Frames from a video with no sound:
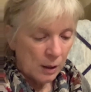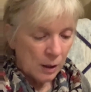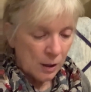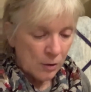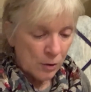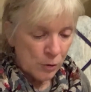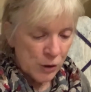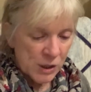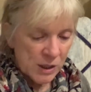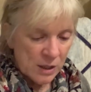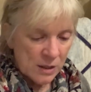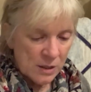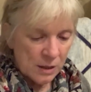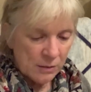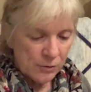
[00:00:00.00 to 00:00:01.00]
though she
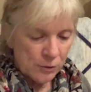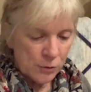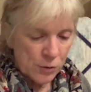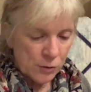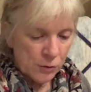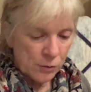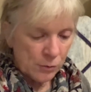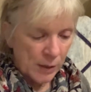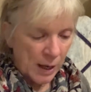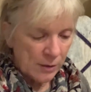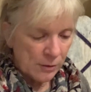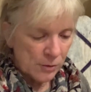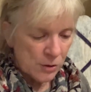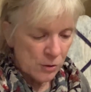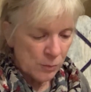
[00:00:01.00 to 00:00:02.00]
does give your children rather
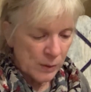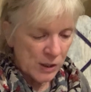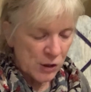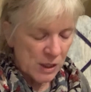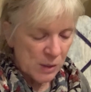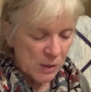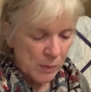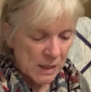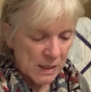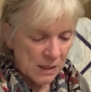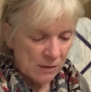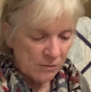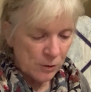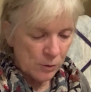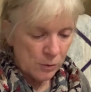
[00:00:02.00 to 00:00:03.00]
too rich and spicy
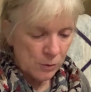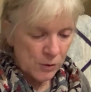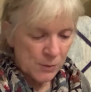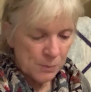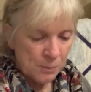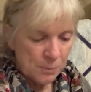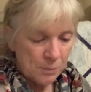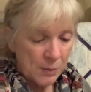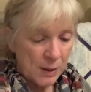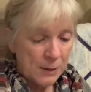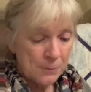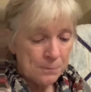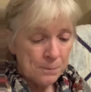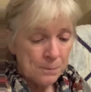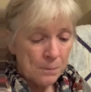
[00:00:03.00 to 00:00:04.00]
foods.
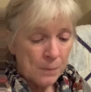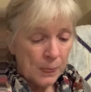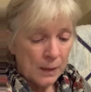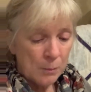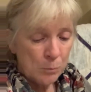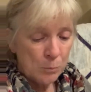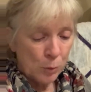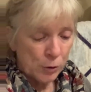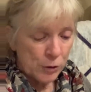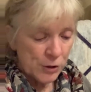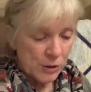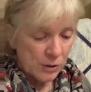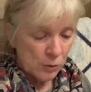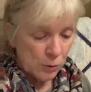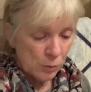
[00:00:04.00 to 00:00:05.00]
But "Borscht
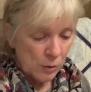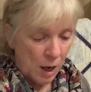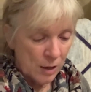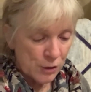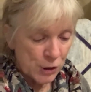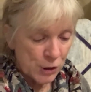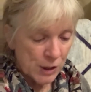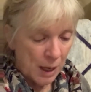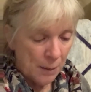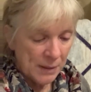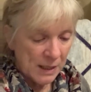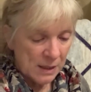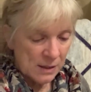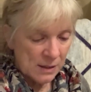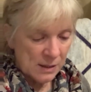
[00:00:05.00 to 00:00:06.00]
and goulash,
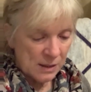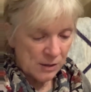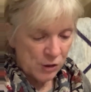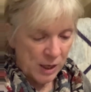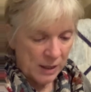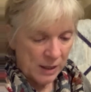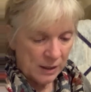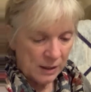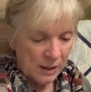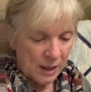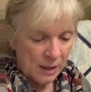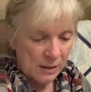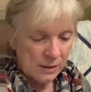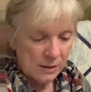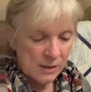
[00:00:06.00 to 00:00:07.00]
yummy," said Janet,
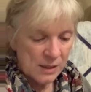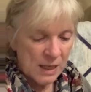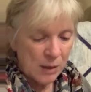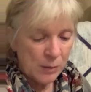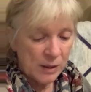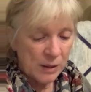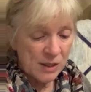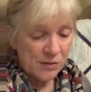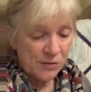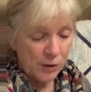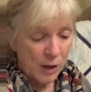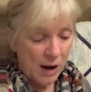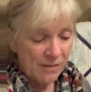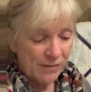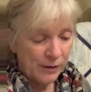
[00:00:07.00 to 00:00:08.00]
and "Stay with us
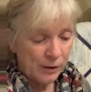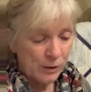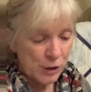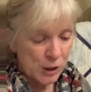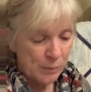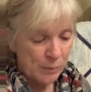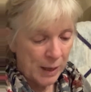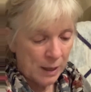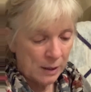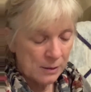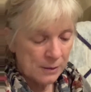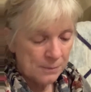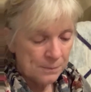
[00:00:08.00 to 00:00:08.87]
forever," she begged.